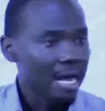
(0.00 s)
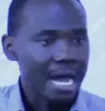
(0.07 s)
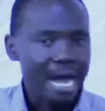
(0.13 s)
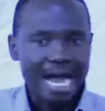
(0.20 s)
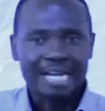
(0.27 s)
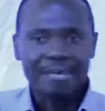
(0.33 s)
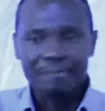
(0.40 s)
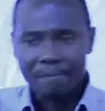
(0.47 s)

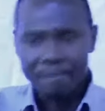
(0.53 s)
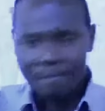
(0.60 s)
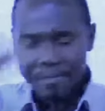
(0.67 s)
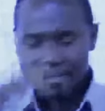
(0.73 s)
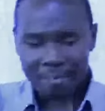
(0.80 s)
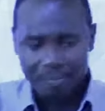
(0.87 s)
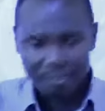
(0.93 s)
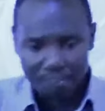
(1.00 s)
And
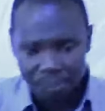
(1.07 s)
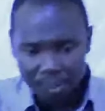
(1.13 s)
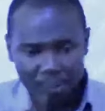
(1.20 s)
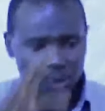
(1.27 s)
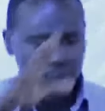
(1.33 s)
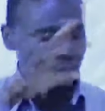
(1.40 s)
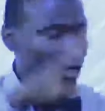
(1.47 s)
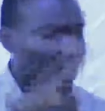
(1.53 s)

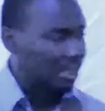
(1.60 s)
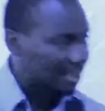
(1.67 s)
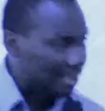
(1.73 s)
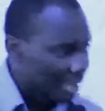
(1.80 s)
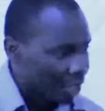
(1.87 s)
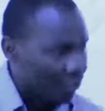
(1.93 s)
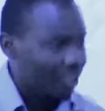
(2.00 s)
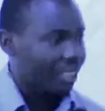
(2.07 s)
people talked
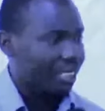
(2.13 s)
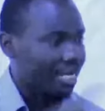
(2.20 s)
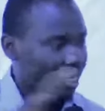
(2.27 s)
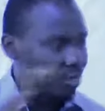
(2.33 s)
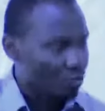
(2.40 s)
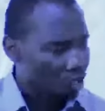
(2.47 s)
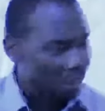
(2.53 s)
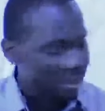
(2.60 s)
and we
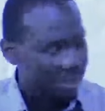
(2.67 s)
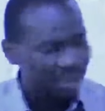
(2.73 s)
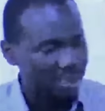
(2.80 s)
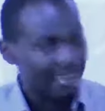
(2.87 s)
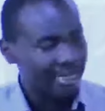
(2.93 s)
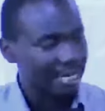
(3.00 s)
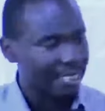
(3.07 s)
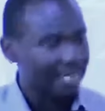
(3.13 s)
shared what
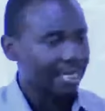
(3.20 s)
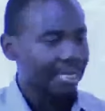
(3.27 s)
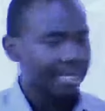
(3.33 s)
this heart.